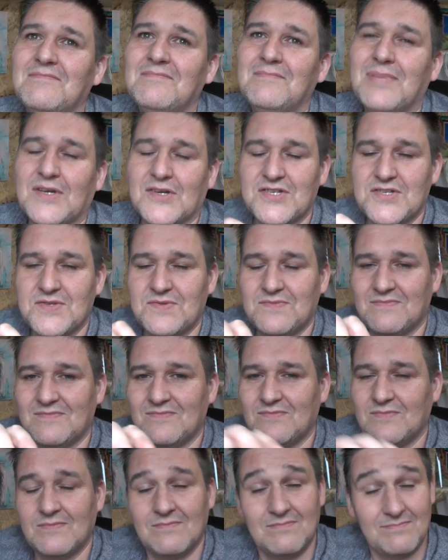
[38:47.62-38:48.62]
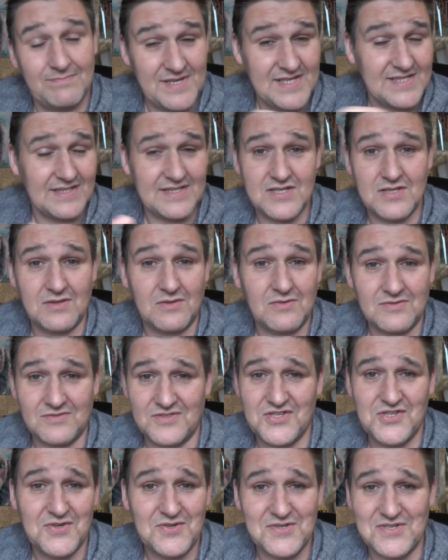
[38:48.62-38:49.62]
because basically the long,
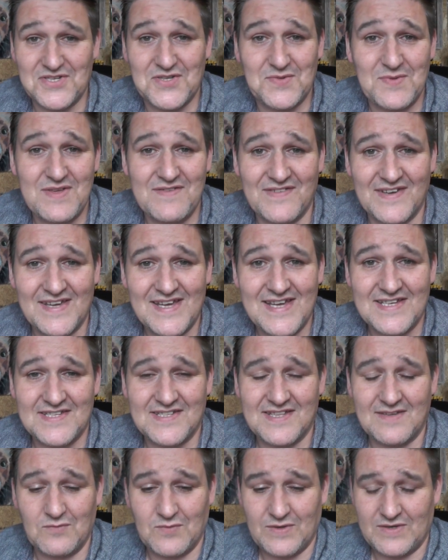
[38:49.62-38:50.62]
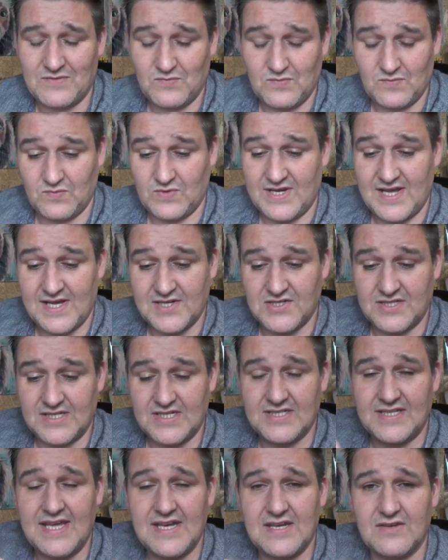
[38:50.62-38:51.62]
short and sweet of it is that when I
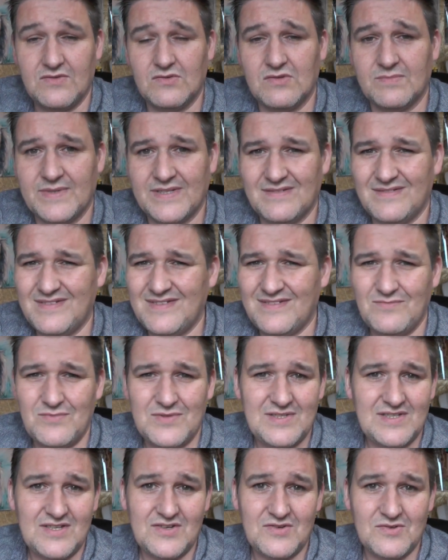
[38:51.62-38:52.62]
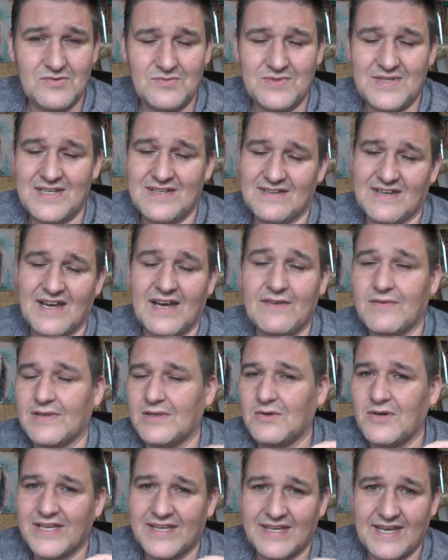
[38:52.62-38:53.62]
actually stayed in Oban, you know, we didn't have
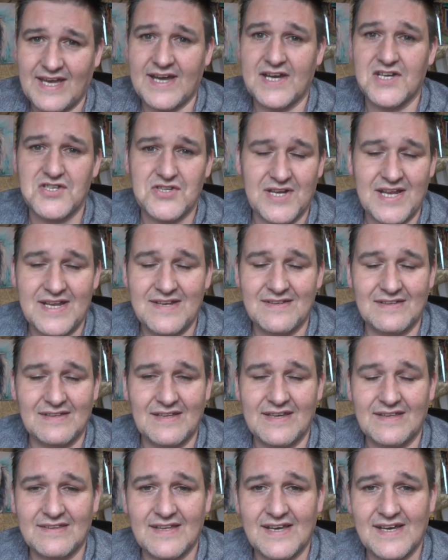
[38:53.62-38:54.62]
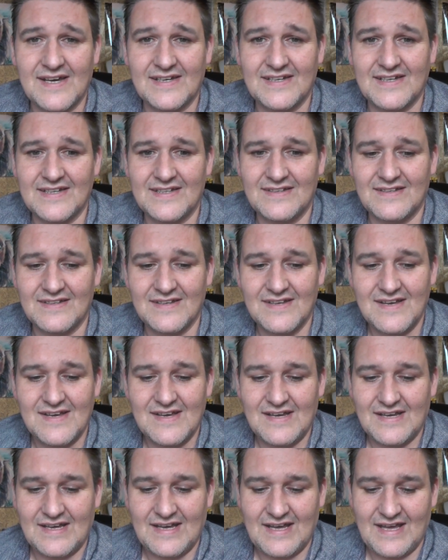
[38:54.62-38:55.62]
a lot of cash or anything like that, and
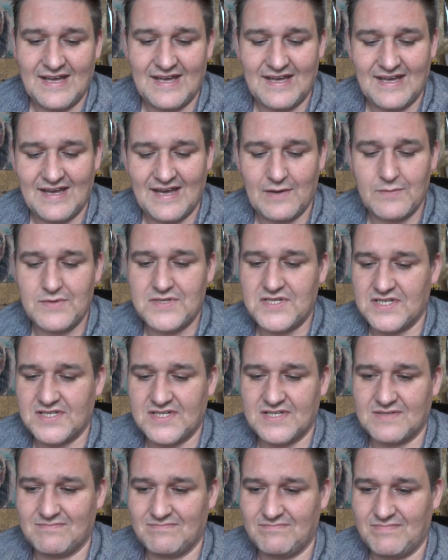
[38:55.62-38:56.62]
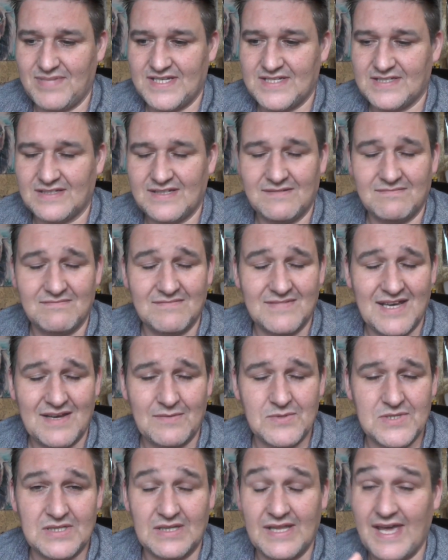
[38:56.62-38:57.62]
I was just basically
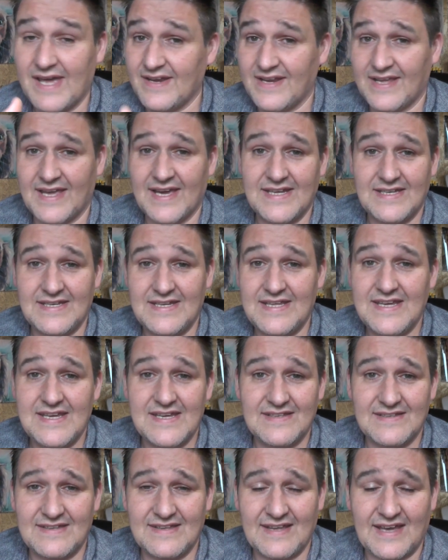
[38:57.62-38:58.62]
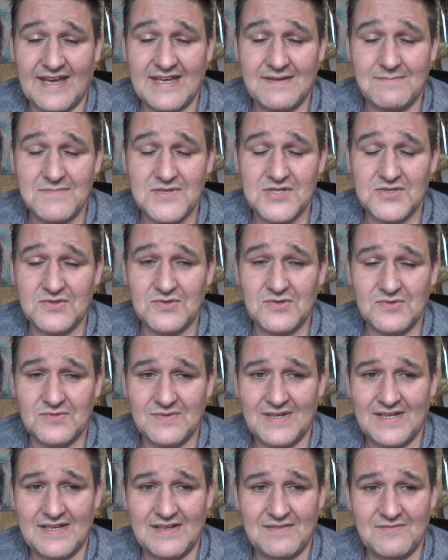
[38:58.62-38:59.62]
I was learning IT at the time,
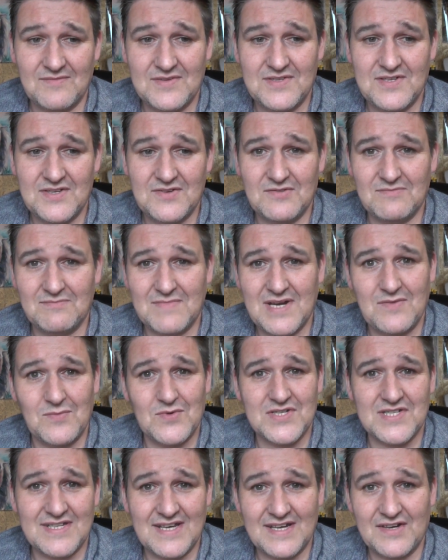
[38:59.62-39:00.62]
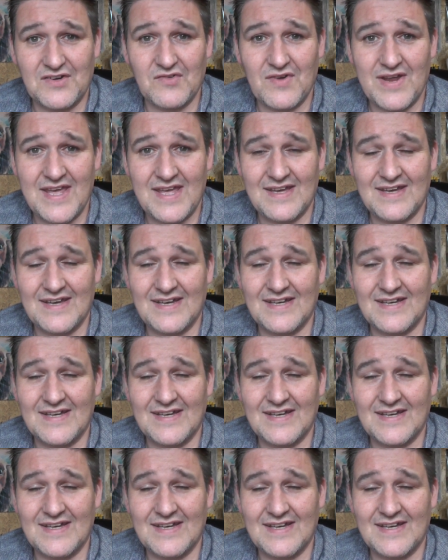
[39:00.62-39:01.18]
so you know, money wasn't that great,